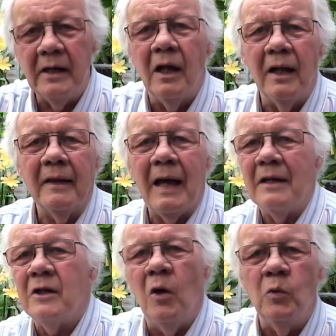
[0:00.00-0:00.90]
in like
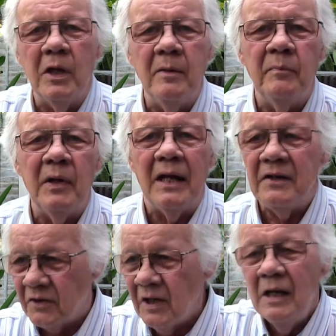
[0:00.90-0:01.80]
that to hold it in
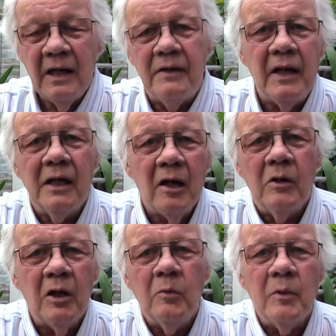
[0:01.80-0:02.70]
place and then go
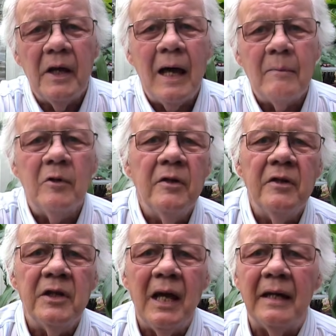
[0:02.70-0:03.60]
along with the hammer and
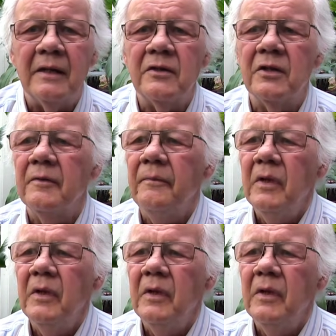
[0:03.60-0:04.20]
the tacks.